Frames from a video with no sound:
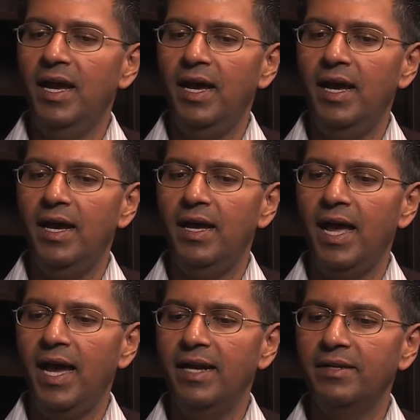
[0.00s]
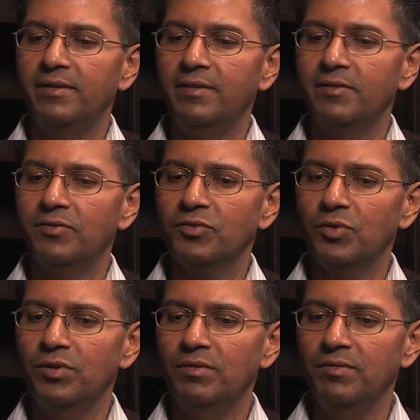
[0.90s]
Uh, and
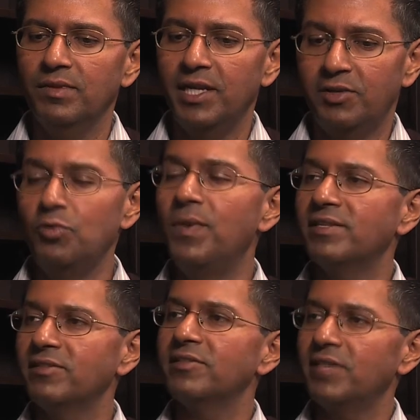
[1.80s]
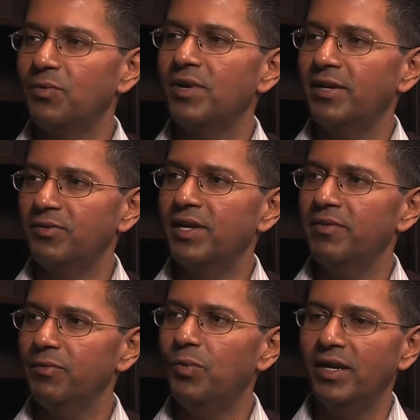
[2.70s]
so there are two messages I would like to give.
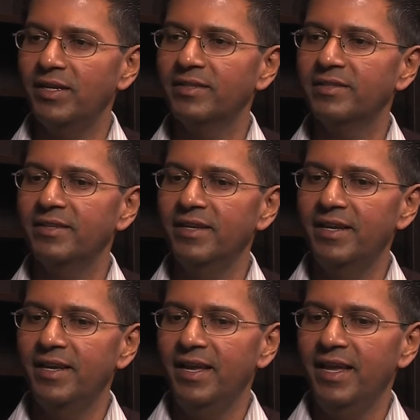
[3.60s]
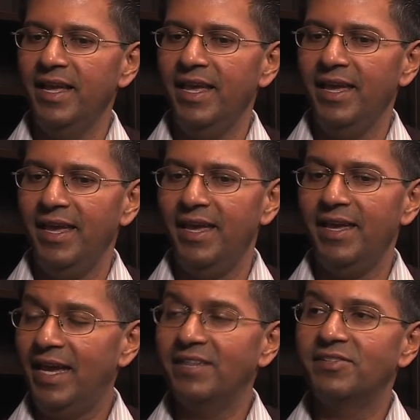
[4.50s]
One is
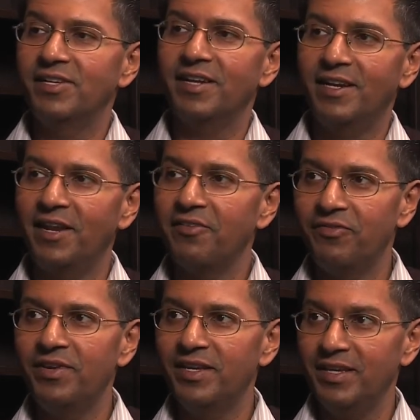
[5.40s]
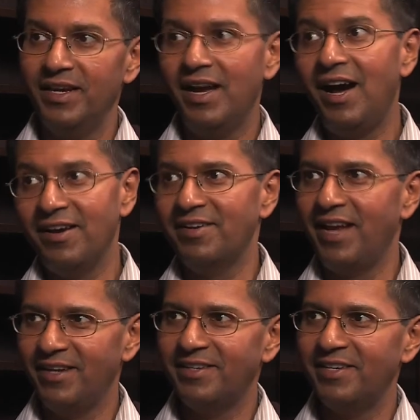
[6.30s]
a SDN and NFV are
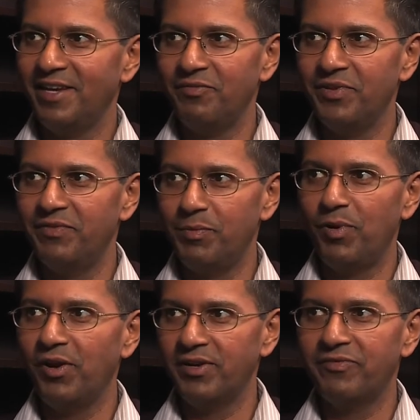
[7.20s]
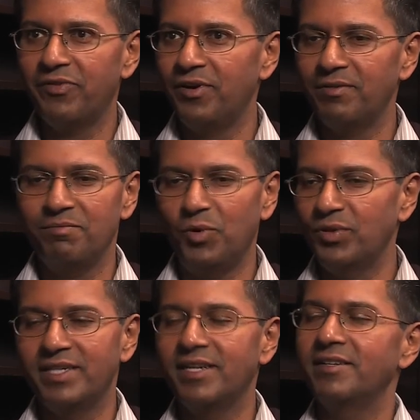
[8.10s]
reality and we've deployed it for more
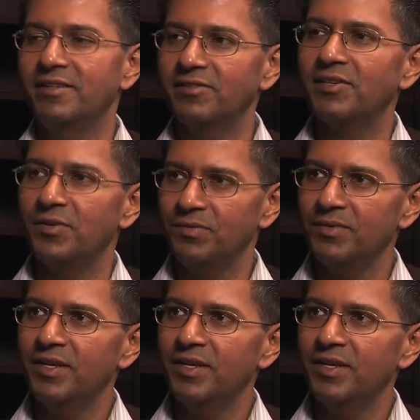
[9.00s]
than 10 years now.